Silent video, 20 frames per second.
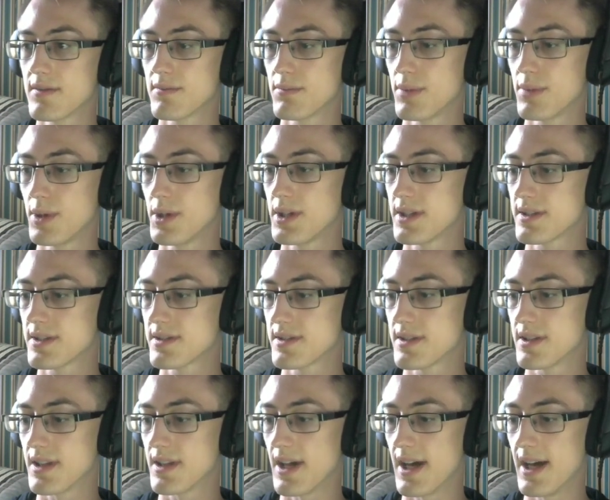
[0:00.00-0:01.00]
Put it to
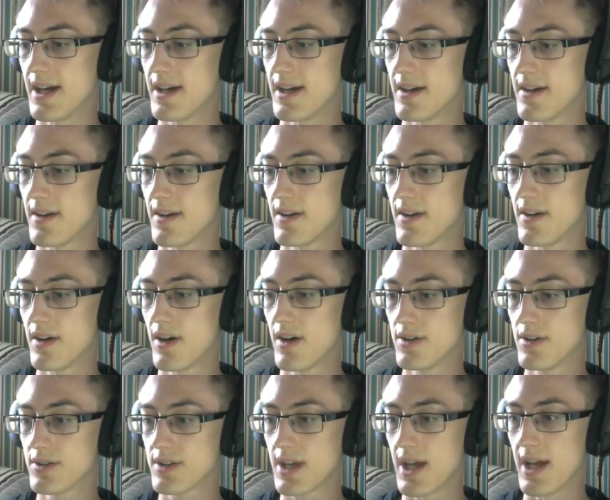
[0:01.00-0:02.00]
that.
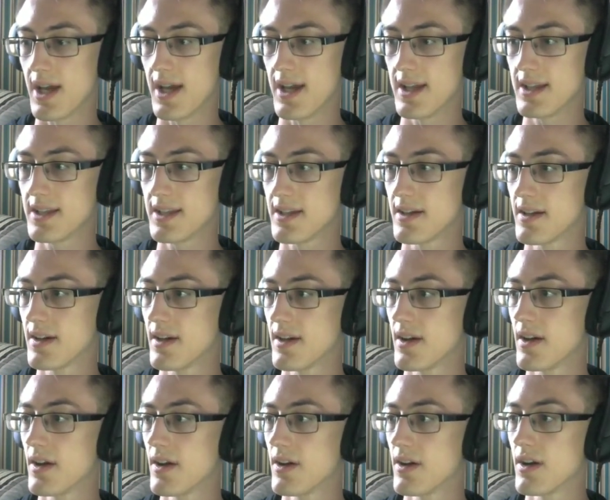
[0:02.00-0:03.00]
Okay.
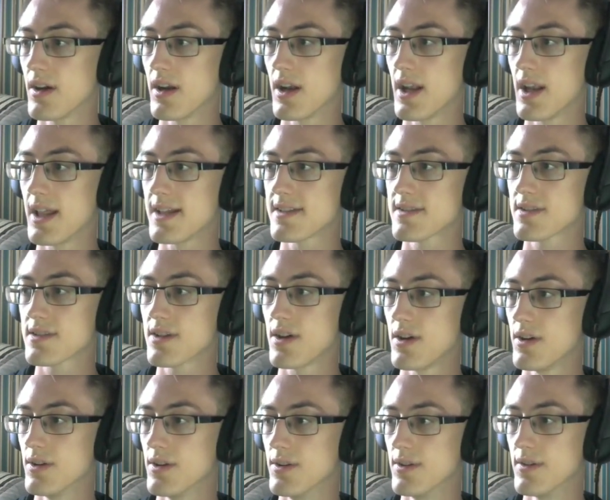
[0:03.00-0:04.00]
Let's
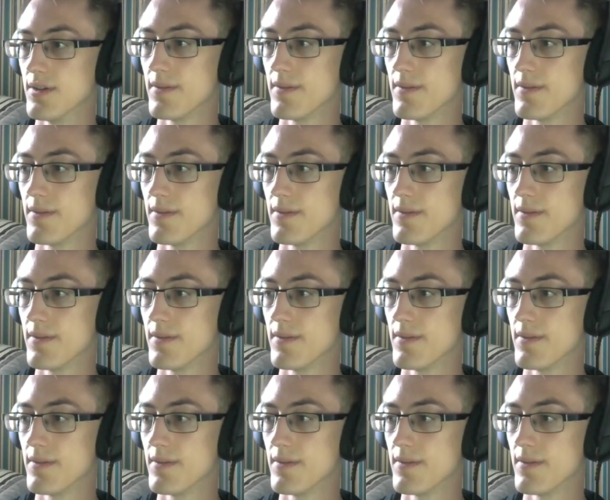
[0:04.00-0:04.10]
go.